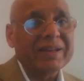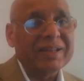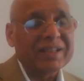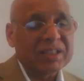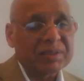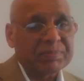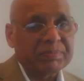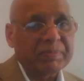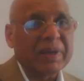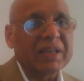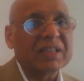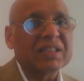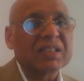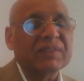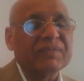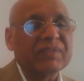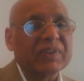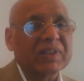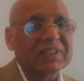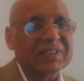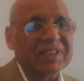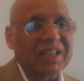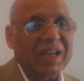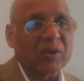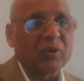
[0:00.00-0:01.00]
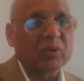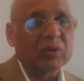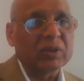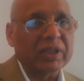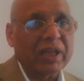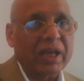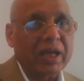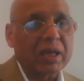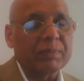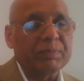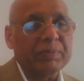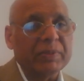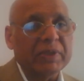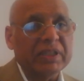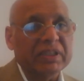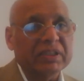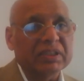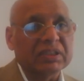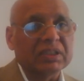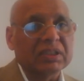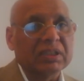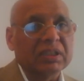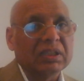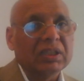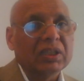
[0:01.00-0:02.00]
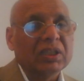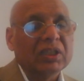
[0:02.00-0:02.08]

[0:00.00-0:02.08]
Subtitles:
in specific psychotherapies.